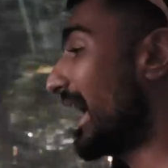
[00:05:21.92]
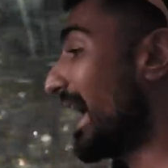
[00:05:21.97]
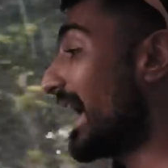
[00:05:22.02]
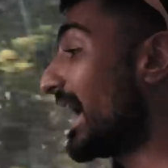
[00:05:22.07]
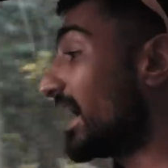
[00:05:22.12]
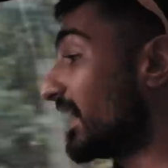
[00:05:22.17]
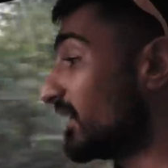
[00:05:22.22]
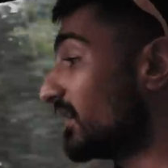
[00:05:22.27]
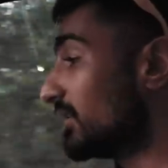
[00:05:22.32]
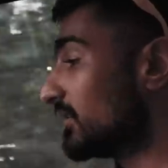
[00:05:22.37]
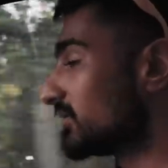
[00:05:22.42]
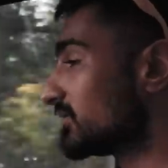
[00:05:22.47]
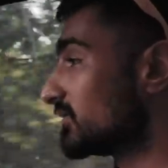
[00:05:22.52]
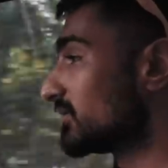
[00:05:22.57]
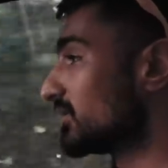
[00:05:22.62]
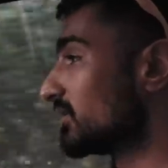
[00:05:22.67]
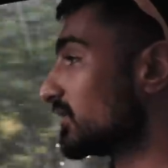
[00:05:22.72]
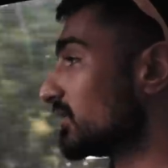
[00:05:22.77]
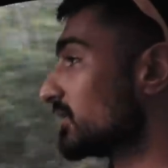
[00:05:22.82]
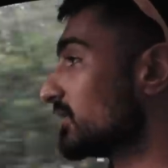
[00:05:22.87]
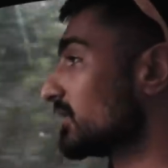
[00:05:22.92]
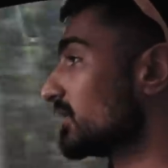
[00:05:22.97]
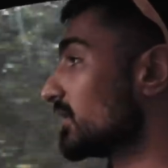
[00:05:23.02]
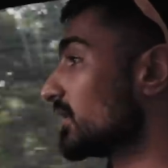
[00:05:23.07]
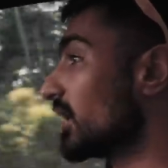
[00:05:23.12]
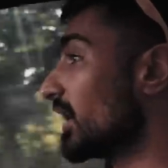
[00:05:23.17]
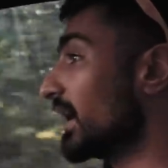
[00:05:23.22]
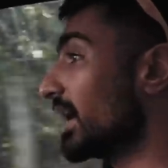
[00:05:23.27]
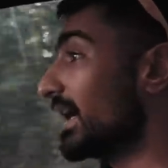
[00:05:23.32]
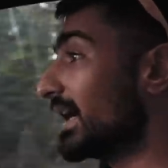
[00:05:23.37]
And
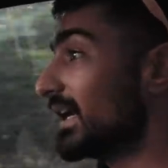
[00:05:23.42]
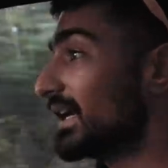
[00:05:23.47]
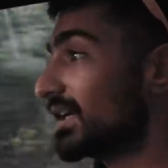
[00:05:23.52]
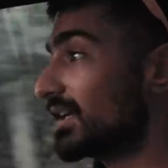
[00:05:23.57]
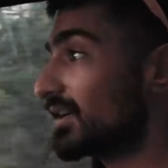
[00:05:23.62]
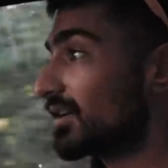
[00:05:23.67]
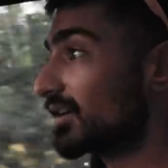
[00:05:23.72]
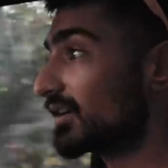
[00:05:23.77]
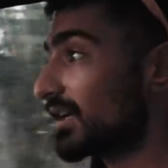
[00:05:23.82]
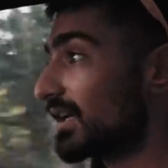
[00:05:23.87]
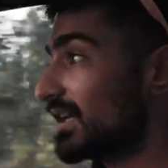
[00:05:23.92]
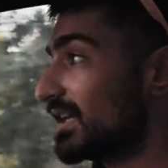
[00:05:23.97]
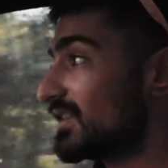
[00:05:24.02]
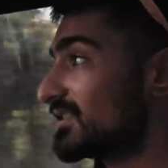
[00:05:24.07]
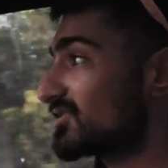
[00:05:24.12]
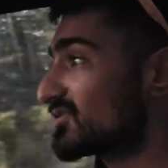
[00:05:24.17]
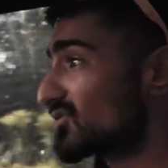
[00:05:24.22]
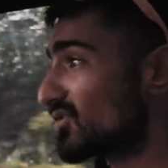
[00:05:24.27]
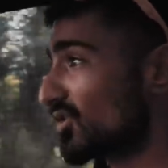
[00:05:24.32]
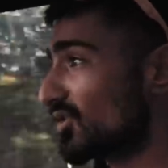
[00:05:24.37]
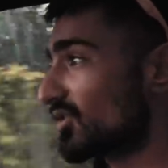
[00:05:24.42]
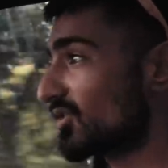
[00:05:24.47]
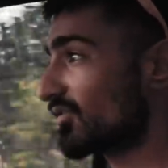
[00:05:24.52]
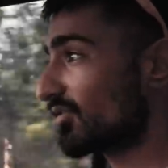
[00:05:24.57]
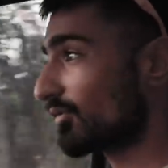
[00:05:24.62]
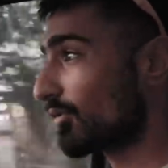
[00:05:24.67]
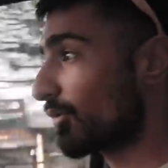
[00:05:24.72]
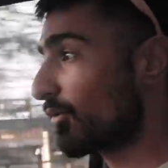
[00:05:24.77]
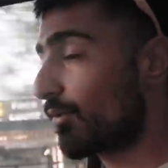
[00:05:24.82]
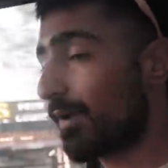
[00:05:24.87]
it is
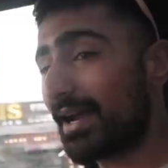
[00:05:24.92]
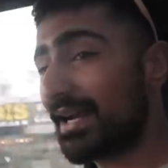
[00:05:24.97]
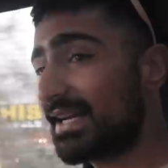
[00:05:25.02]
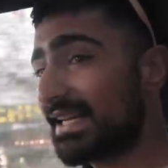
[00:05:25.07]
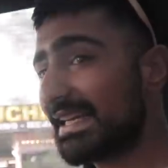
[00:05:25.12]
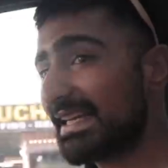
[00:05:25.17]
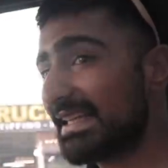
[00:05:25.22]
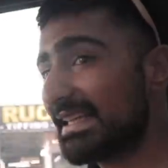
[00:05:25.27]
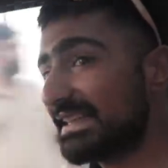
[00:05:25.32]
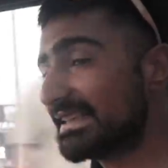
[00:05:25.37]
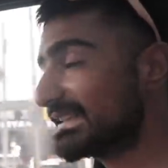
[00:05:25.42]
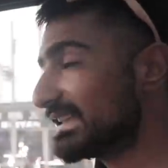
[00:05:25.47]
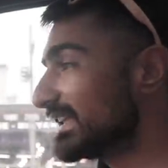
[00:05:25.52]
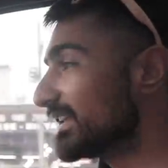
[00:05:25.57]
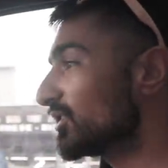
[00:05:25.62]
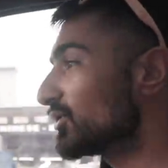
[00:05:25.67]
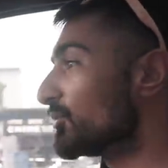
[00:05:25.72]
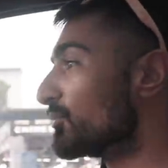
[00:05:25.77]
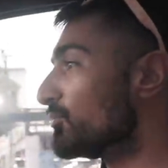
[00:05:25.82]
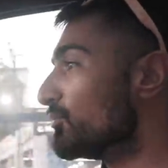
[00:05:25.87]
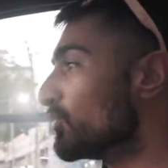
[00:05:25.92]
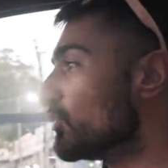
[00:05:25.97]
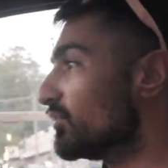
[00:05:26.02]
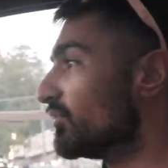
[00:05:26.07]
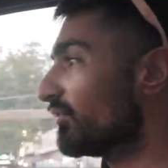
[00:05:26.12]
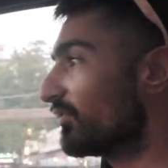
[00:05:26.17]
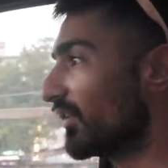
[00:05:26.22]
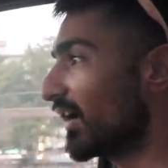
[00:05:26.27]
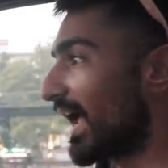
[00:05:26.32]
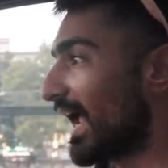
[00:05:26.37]
quite easy to
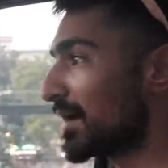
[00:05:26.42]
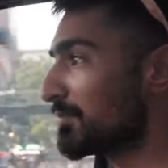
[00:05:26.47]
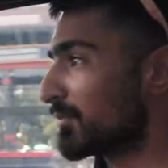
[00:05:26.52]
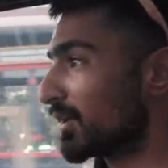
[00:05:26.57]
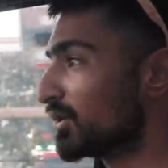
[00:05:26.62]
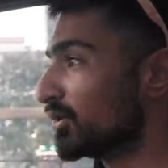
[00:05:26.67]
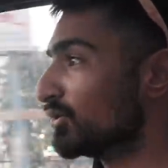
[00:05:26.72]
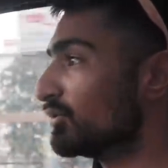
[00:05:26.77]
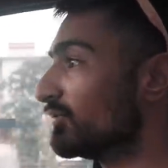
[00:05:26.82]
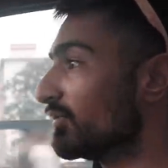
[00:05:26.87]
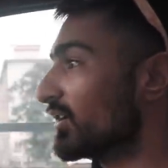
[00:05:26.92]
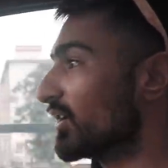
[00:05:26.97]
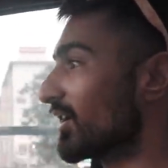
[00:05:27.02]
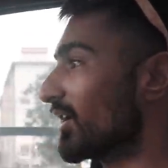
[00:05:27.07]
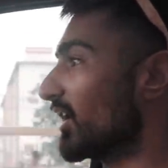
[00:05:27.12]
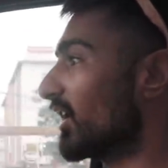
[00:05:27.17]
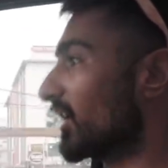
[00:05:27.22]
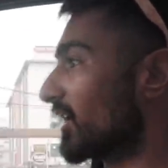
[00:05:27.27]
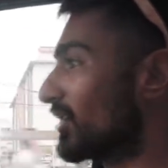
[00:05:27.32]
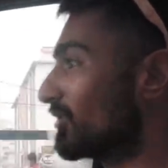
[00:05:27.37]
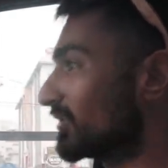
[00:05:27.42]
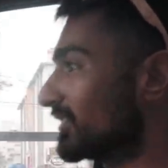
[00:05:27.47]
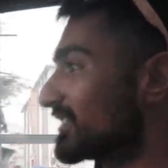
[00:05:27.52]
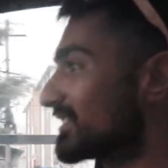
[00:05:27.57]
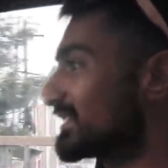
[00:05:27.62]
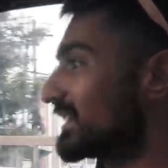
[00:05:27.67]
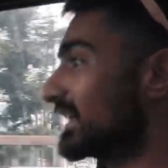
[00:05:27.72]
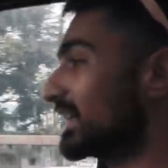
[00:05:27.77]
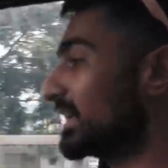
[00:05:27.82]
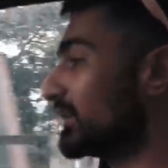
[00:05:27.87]
move and maneuver around the
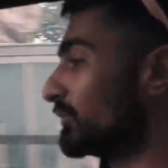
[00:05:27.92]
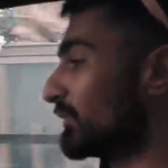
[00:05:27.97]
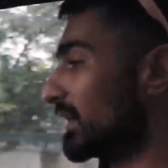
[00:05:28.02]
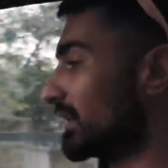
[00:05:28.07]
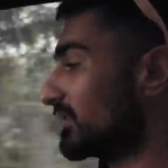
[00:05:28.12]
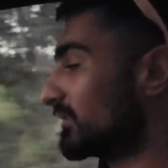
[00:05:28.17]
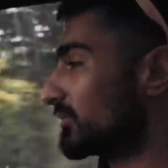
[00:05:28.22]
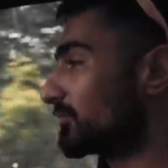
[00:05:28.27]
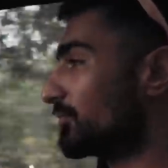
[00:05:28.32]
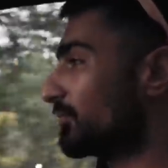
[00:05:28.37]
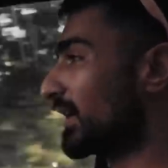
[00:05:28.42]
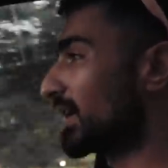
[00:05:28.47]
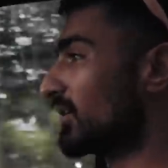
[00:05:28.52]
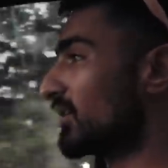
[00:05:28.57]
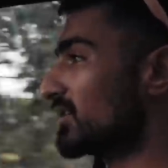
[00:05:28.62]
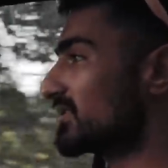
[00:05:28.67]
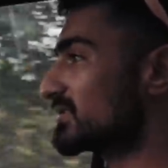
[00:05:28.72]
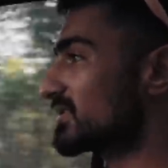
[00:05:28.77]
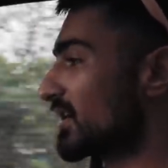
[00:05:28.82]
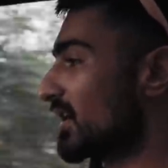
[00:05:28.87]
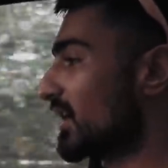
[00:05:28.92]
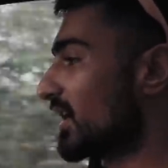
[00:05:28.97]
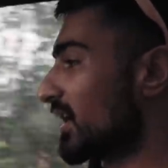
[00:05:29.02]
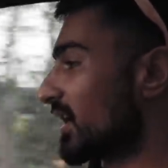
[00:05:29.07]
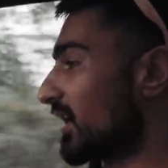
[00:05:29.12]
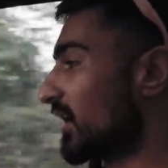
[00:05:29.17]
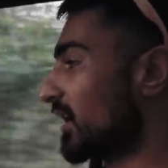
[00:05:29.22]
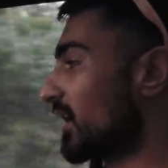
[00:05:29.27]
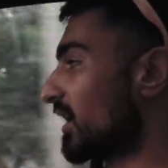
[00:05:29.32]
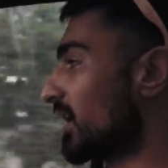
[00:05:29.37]
city with because
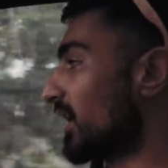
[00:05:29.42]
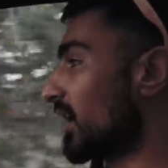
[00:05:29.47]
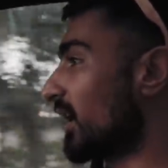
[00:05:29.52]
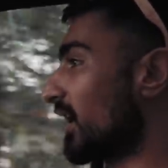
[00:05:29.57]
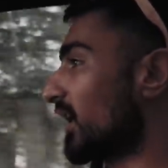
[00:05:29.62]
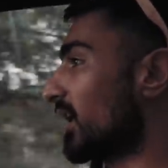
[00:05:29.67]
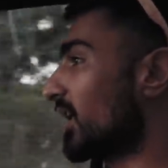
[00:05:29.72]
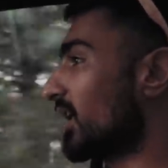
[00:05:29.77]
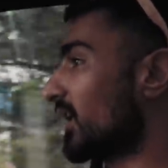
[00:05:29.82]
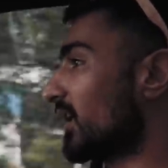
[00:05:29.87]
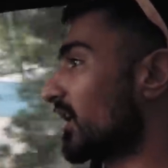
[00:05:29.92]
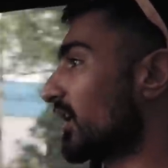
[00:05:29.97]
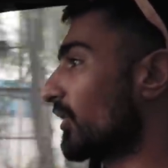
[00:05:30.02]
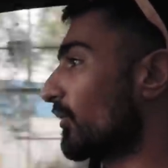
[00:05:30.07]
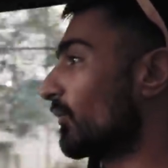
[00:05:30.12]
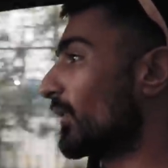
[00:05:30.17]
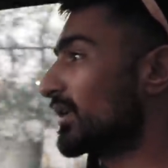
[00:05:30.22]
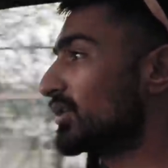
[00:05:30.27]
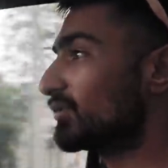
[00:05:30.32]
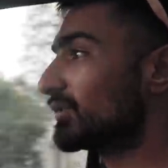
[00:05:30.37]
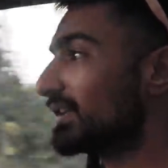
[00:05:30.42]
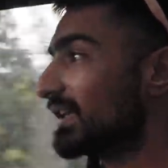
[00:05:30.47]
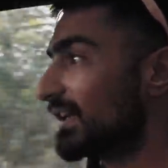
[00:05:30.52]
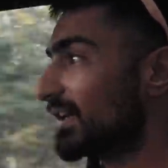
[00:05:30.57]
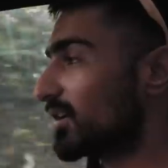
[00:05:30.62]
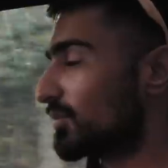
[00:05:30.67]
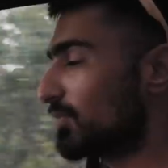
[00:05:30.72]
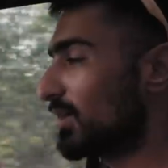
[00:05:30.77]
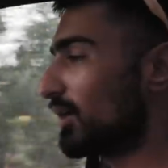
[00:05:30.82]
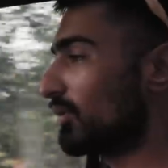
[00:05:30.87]
when you
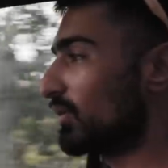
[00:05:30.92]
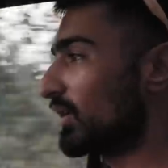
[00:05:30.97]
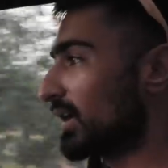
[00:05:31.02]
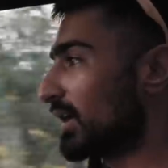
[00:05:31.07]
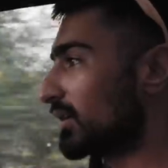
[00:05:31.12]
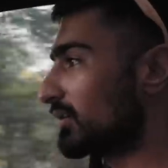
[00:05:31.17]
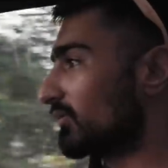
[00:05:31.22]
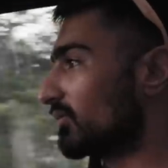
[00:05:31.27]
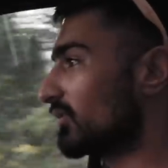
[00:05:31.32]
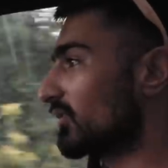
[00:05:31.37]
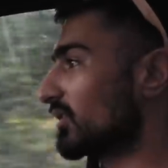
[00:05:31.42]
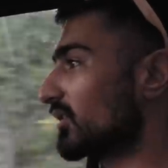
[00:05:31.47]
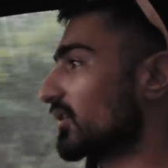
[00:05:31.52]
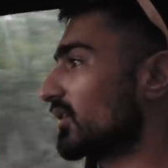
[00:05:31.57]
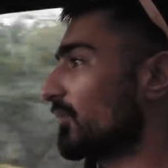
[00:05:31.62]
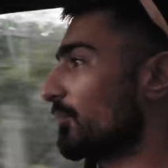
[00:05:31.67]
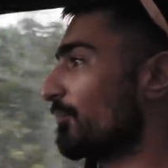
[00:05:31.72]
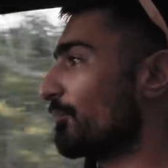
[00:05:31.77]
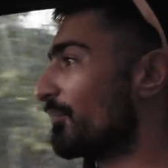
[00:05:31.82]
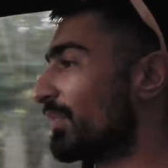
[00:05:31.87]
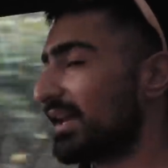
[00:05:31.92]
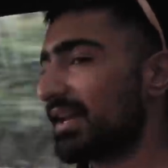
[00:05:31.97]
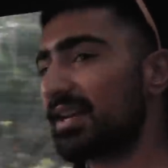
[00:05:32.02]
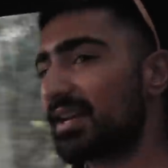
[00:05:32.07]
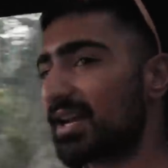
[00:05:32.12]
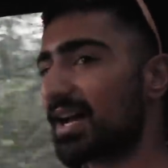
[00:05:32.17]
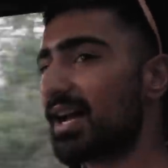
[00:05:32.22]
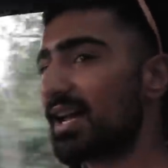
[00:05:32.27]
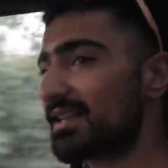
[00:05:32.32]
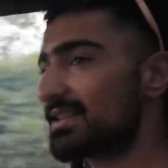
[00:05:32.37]
think about it, big
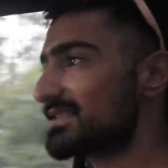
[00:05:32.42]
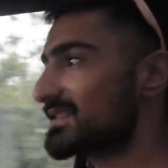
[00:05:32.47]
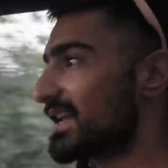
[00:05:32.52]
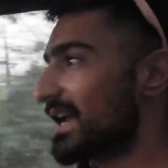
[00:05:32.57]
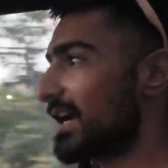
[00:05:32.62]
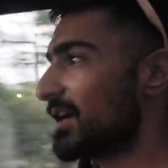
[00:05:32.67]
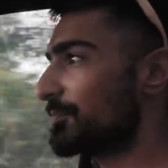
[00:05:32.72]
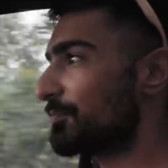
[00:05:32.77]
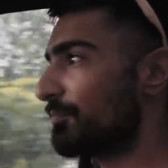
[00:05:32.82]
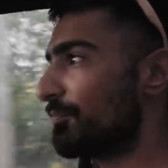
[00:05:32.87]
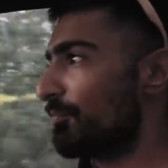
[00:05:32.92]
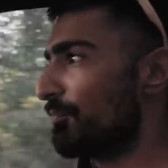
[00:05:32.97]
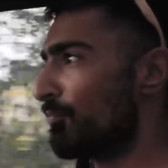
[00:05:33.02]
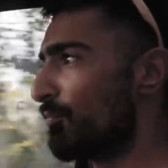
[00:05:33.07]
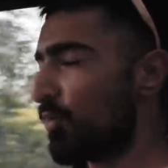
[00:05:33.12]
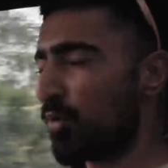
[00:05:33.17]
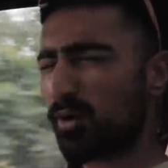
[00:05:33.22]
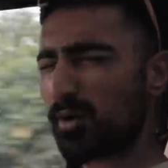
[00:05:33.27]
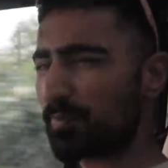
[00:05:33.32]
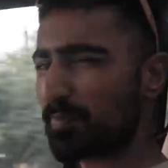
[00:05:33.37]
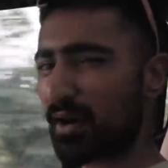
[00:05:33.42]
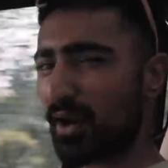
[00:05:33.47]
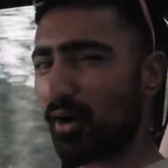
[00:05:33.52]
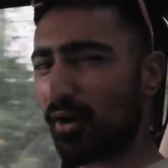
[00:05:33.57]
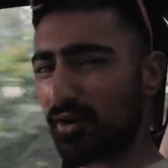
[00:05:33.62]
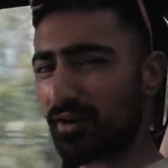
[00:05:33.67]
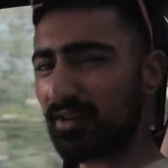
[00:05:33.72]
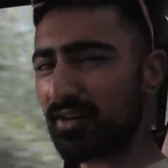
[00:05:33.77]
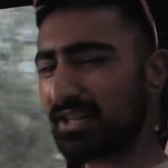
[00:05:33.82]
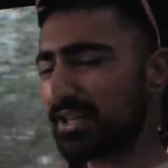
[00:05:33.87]
cars get more
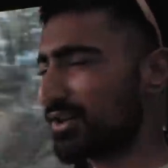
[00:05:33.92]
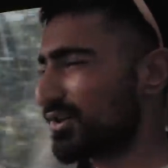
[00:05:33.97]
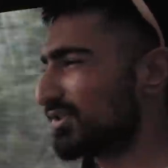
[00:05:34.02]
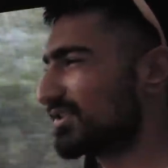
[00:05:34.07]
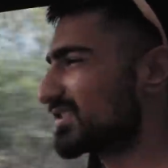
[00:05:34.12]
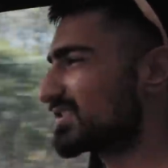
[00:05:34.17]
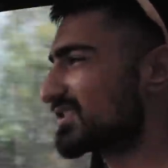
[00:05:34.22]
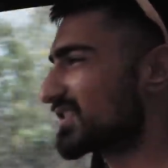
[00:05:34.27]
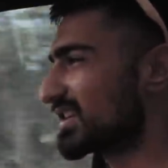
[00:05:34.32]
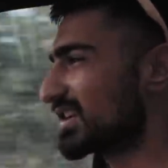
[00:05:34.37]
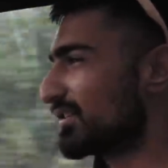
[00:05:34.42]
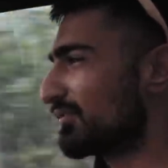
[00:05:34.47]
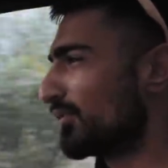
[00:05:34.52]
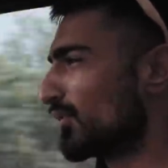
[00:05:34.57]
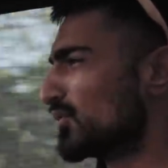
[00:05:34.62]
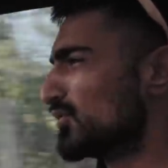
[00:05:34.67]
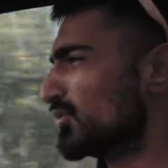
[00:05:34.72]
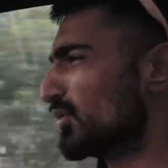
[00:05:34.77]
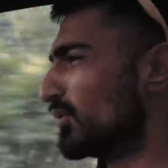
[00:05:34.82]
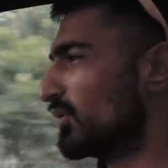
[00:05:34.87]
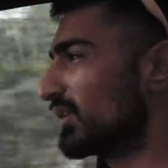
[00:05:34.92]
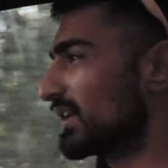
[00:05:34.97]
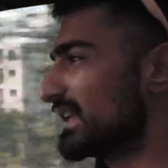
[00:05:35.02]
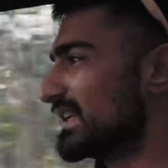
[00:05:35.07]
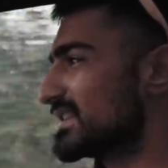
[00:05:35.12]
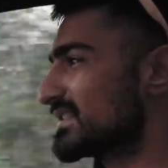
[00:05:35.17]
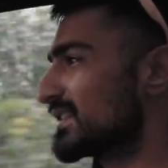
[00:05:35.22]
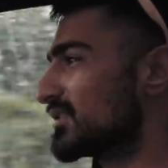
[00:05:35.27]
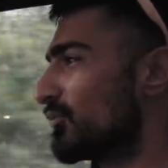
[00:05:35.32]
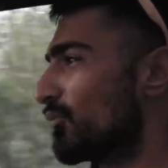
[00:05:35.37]
priority on the street for no
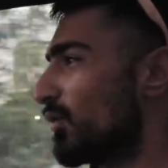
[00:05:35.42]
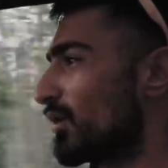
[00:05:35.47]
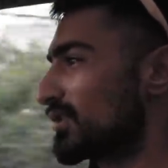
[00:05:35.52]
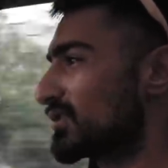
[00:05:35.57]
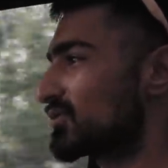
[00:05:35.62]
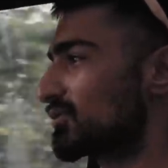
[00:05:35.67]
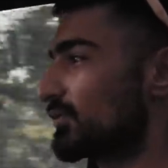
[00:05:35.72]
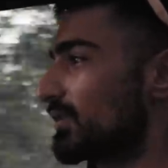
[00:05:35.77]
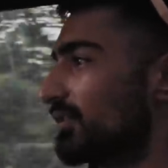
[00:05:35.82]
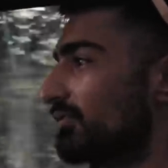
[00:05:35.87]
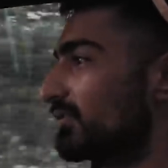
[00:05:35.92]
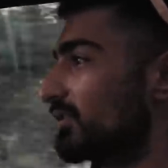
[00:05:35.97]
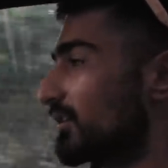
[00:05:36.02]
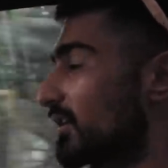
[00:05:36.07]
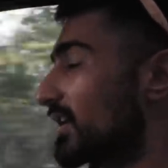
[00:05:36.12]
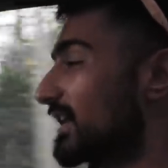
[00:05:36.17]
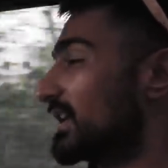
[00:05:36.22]
reason whatsoever.